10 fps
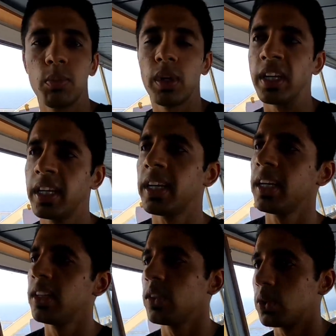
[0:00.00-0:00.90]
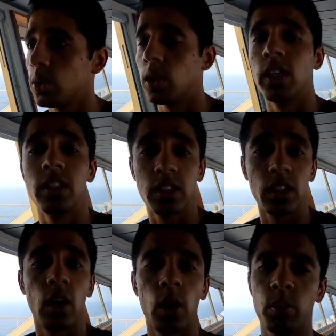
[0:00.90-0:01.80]
depending. So it's
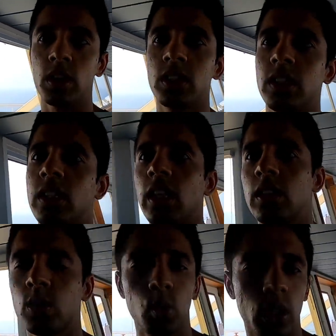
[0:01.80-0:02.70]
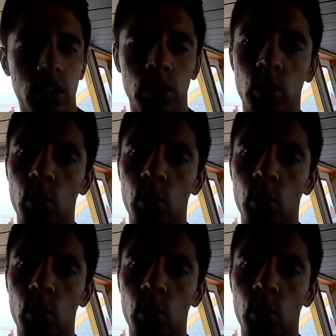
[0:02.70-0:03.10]
a long process, it takes 2 days